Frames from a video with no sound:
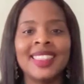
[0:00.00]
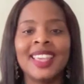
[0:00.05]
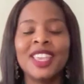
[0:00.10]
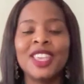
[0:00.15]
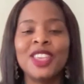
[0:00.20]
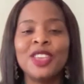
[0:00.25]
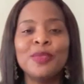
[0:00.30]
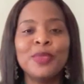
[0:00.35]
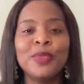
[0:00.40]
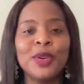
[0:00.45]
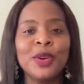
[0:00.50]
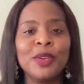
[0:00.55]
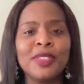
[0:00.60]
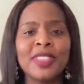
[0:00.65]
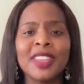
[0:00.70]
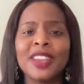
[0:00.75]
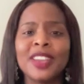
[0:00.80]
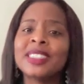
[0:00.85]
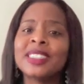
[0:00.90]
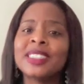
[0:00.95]
Thank you both.
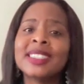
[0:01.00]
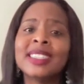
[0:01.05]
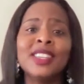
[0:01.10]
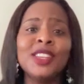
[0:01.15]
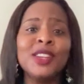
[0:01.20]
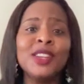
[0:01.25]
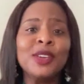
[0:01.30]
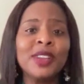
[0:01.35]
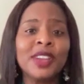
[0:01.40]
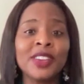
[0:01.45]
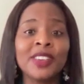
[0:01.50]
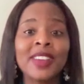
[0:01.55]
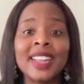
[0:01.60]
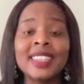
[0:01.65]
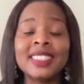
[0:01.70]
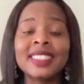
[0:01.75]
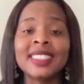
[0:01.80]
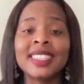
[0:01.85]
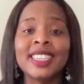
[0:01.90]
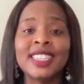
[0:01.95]
And Kristen,
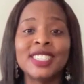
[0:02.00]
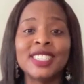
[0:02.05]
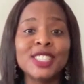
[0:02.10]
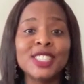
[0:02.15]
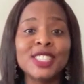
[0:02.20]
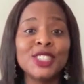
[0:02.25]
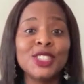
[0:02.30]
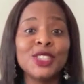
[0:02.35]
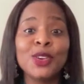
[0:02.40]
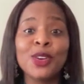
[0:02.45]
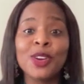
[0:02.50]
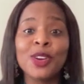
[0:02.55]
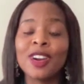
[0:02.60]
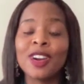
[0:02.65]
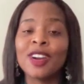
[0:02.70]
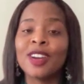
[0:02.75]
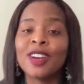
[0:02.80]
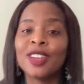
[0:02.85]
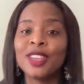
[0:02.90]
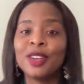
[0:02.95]
congratulations.
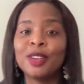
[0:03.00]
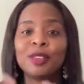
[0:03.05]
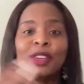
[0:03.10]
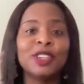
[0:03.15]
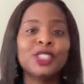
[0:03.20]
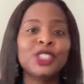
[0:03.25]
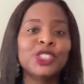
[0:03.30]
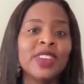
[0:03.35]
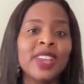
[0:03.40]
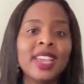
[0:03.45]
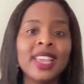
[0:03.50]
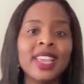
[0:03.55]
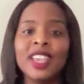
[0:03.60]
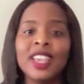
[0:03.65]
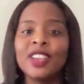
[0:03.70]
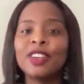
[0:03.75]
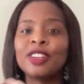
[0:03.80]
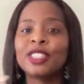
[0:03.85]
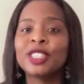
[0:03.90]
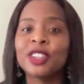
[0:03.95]
Your
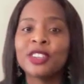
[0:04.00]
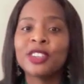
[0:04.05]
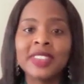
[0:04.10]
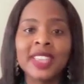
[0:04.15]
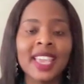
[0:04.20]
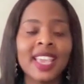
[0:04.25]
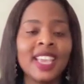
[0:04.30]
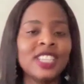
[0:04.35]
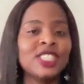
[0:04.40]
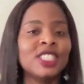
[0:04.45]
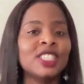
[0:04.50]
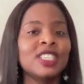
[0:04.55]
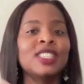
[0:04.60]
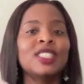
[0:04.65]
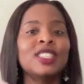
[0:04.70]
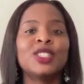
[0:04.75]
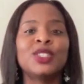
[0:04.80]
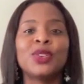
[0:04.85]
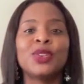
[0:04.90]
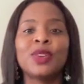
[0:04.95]
training, your
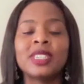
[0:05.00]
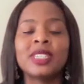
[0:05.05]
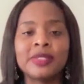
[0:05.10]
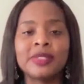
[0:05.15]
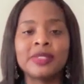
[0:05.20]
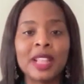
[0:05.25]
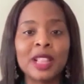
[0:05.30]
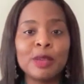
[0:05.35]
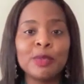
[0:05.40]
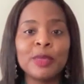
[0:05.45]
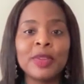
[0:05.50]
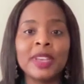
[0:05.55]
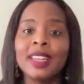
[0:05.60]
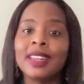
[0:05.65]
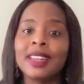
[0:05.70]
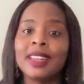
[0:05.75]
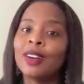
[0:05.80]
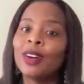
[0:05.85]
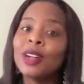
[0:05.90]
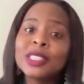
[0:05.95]
certifications, your
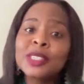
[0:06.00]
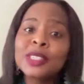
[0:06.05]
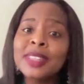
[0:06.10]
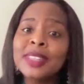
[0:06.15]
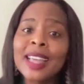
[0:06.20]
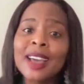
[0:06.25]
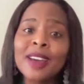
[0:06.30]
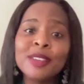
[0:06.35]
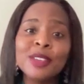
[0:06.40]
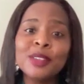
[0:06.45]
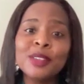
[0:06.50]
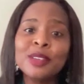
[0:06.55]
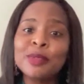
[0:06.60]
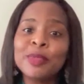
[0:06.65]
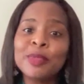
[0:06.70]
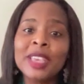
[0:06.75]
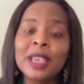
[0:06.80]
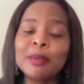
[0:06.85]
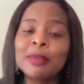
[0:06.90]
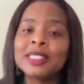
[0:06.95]
development also allowed you to
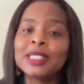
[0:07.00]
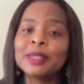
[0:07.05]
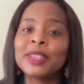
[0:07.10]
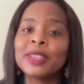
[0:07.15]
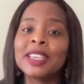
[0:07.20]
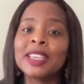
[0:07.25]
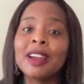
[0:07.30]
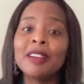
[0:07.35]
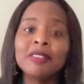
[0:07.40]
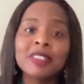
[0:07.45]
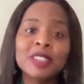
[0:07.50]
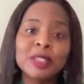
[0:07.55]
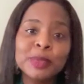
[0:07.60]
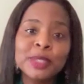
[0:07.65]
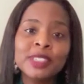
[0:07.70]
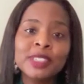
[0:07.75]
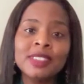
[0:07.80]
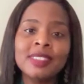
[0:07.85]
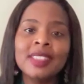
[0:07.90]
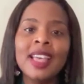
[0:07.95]
be able to be
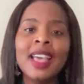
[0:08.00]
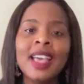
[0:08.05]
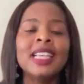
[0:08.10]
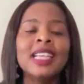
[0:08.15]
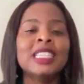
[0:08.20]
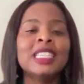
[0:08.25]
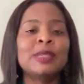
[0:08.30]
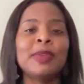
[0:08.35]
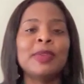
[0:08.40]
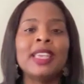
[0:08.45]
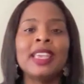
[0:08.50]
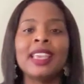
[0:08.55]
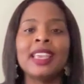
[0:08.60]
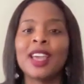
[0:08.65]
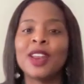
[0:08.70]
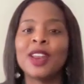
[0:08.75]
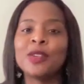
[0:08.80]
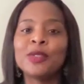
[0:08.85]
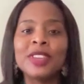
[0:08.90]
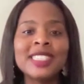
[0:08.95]
comfortable speaking
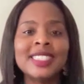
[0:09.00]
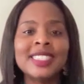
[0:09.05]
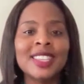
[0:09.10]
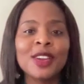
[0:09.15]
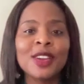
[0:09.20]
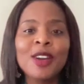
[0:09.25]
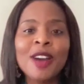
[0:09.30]
at a recent